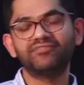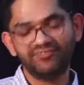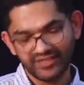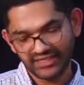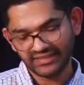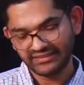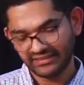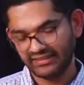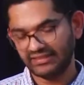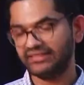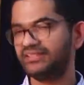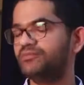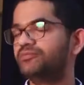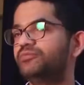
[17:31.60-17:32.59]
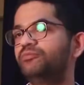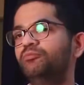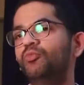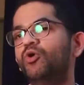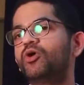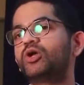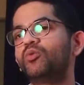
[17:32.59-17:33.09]
further,
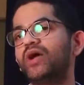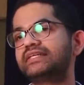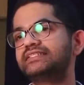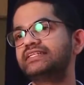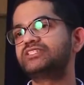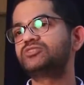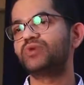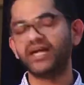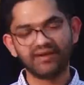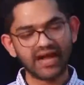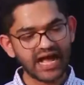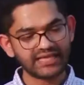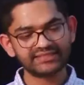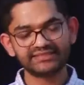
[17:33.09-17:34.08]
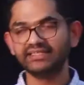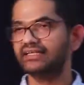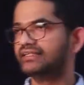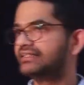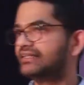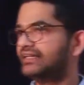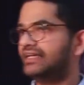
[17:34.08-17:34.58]
more questions were asked
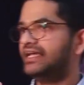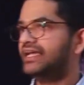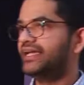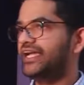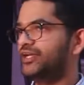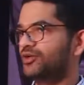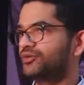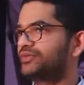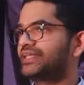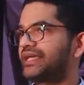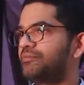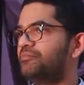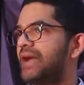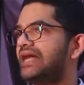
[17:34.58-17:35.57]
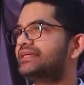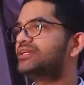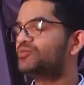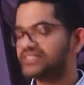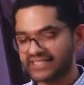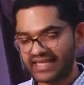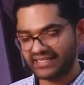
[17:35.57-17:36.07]
and the matter
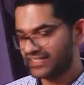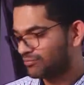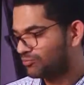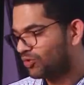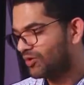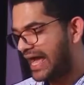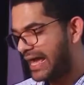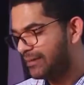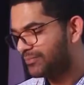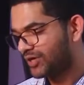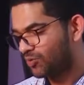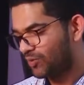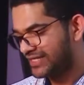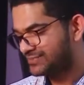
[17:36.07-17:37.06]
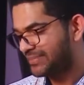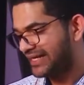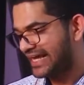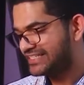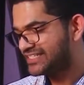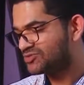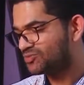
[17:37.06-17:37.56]
was getting more ambiguous. But
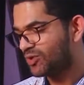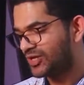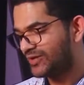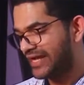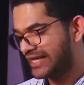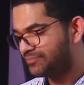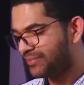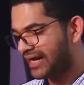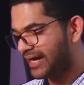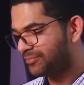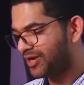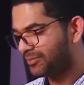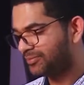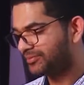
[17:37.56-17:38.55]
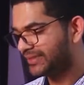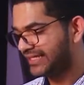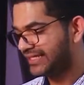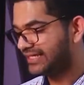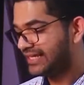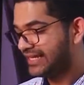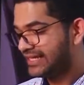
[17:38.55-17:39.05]
I just want to end by
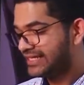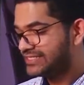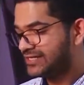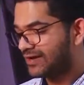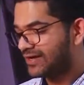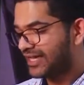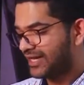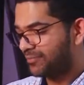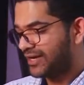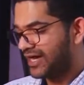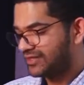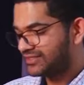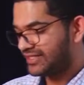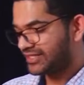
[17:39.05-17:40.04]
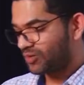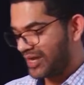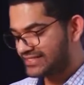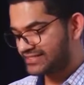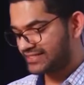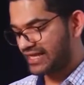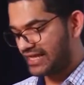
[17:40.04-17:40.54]
probably talking about a
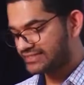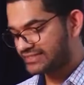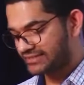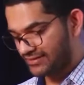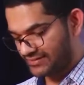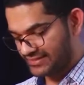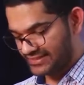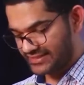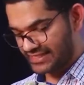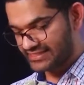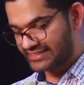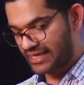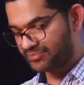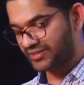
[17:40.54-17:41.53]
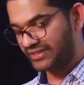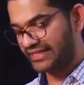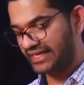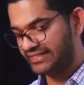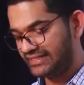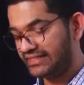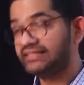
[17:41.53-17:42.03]
question asked on 6th April
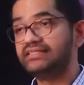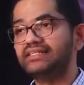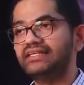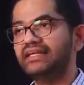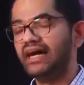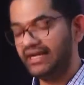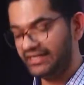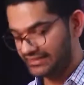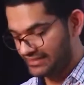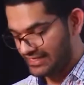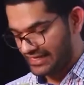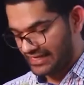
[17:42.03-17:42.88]
1939.